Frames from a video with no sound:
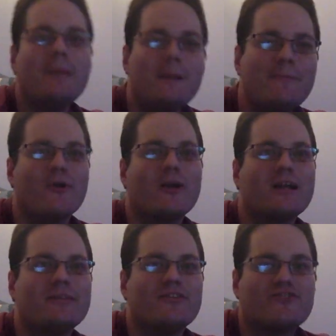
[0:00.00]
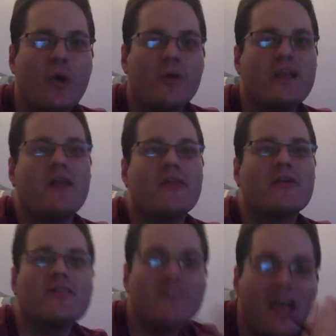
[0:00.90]
People are gonna be choking on their
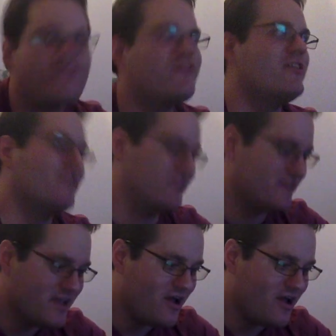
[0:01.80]
intestines.